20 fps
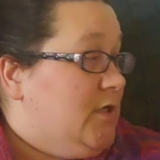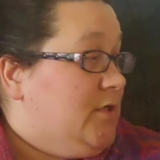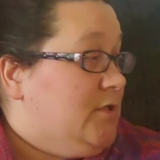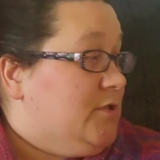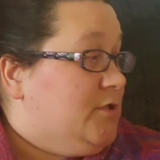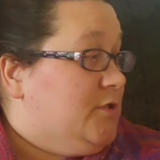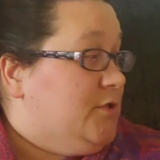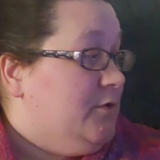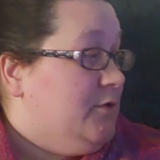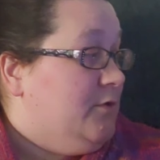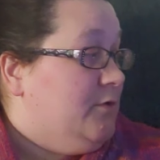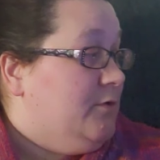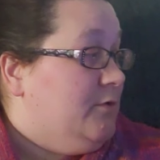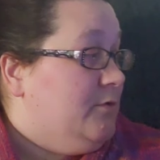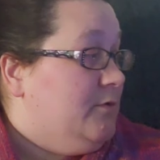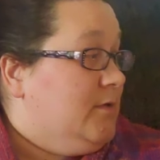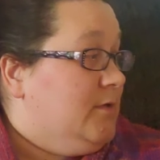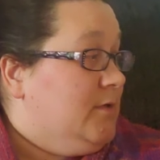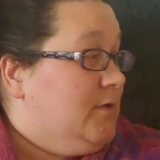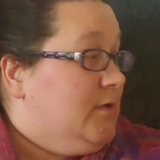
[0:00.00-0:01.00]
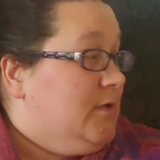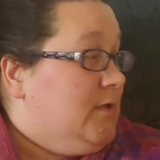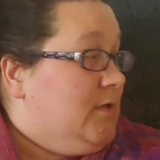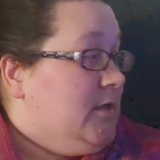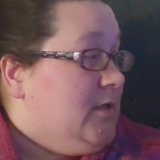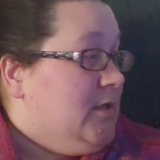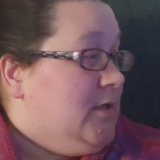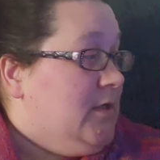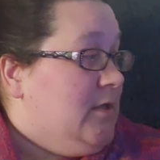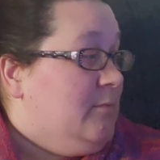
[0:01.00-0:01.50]
2
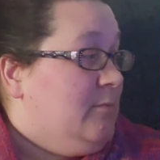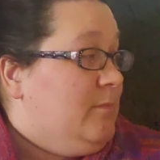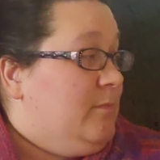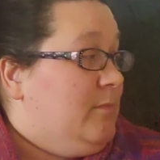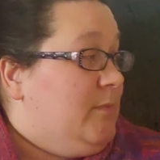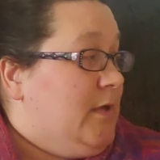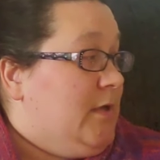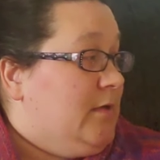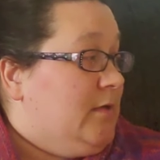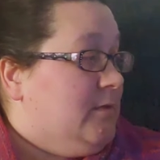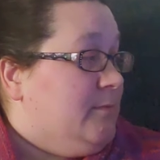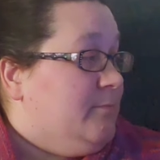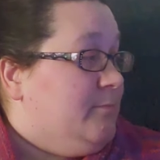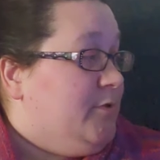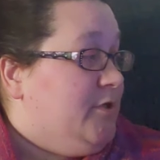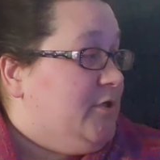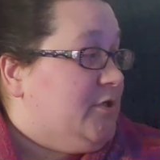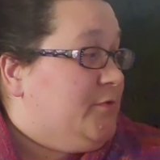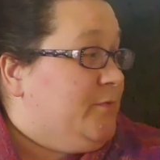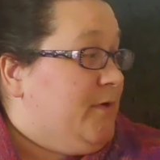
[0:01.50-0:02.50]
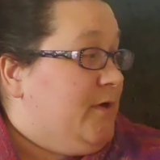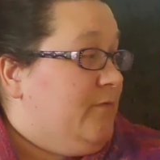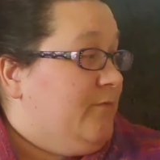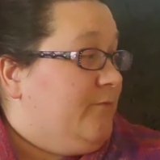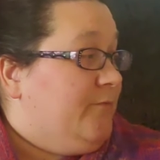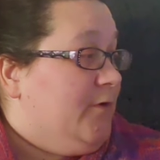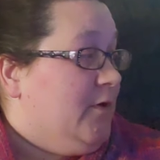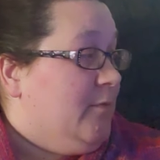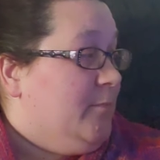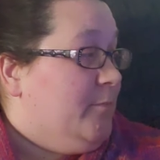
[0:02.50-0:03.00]
in between
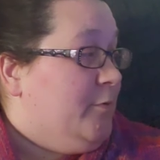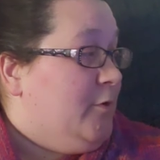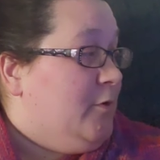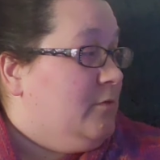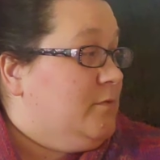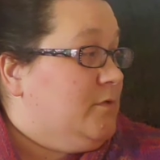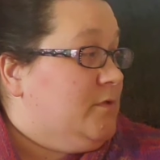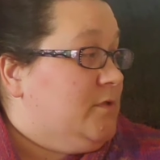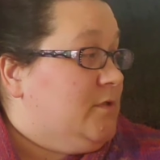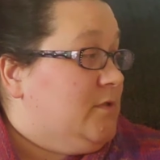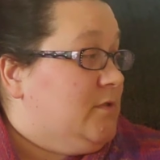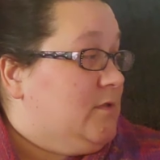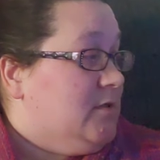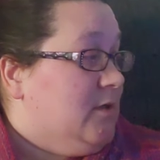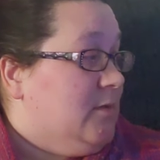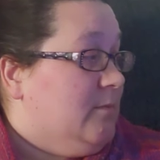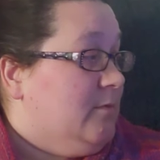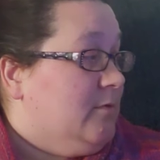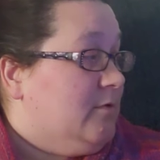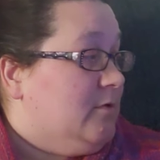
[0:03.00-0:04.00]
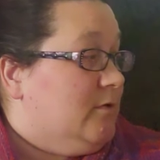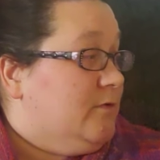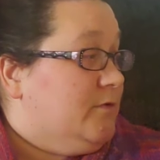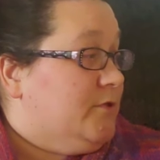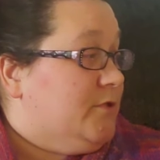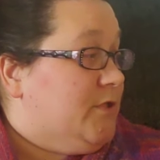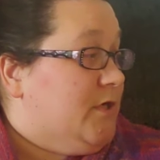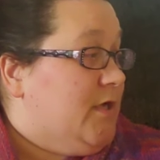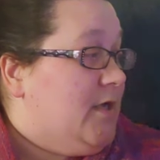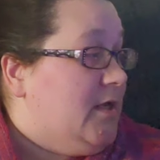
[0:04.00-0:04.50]
front post double
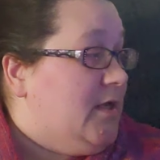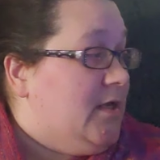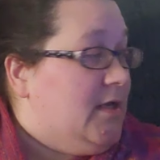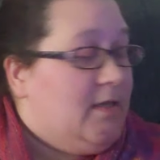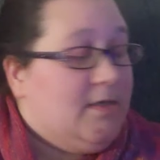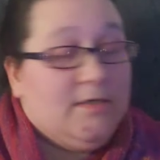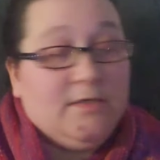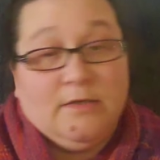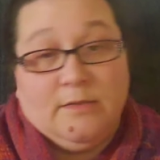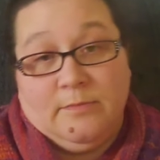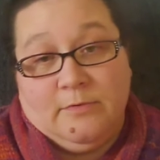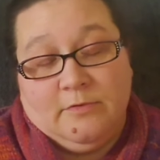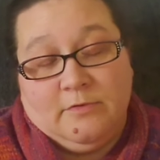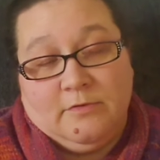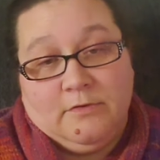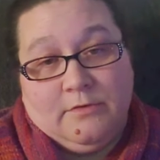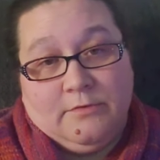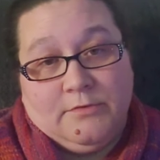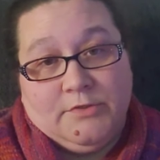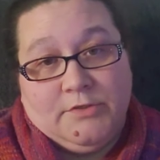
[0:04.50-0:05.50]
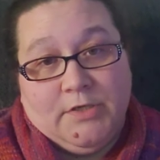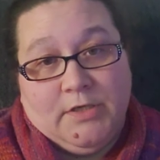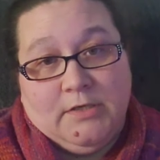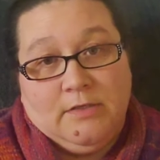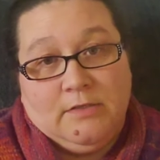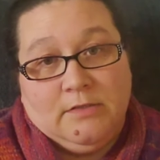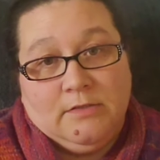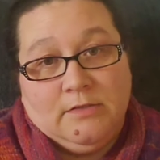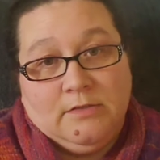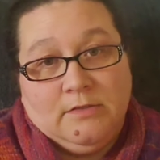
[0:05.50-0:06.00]
crochet and double
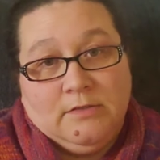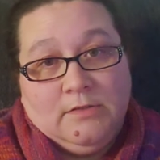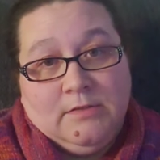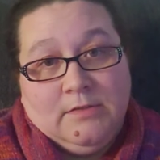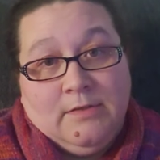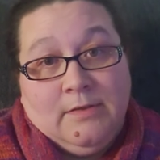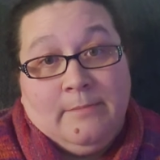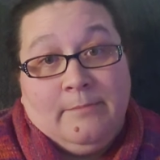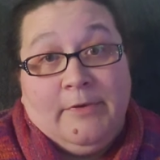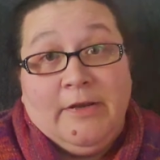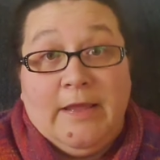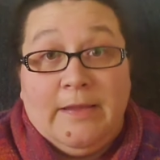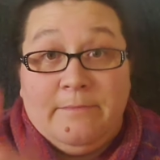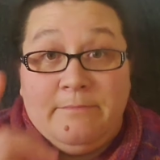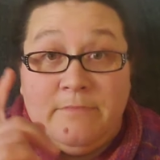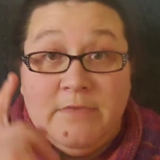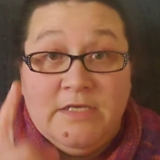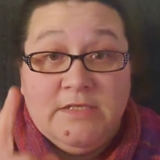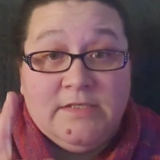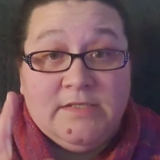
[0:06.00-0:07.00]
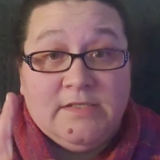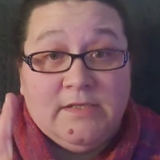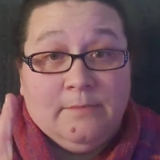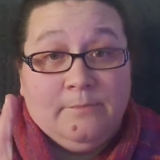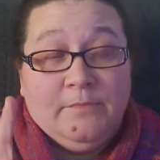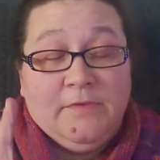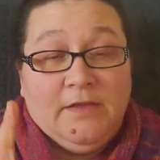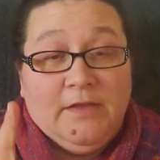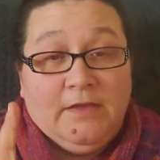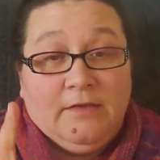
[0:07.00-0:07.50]
crochet. But I missed
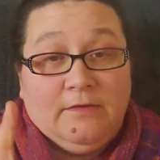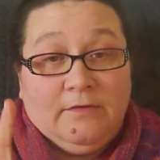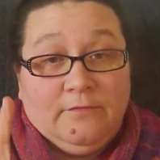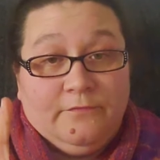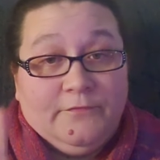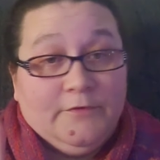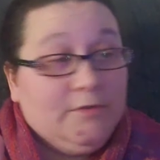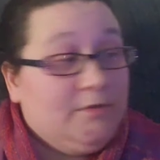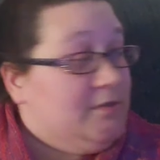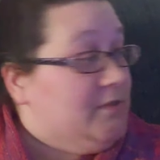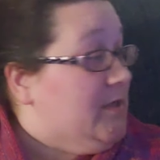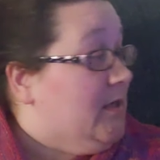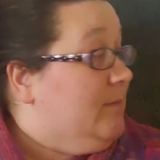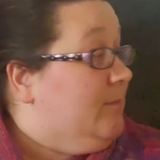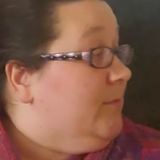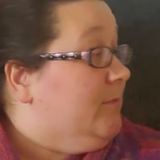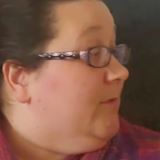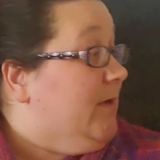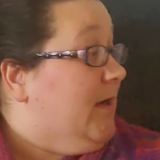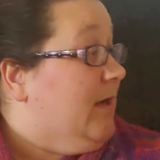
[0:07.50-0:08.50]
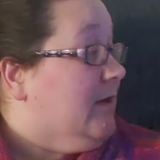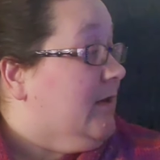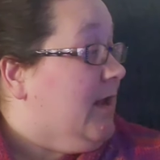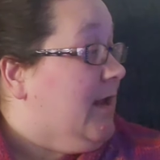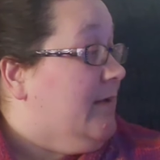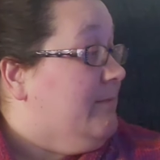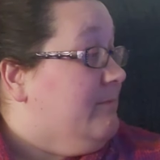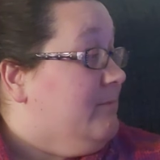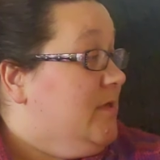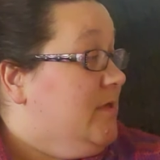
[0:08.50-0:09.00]
something the first time around.
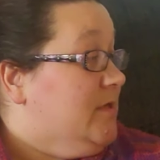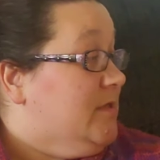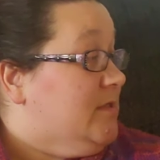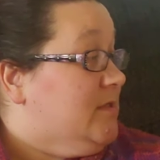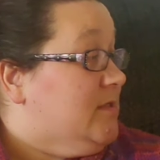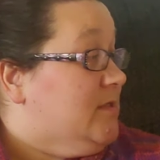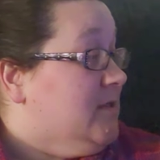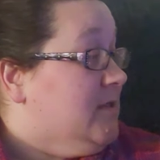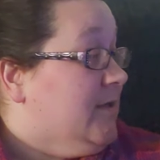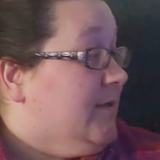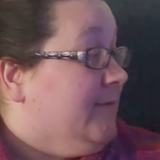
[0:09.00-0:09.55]
I missed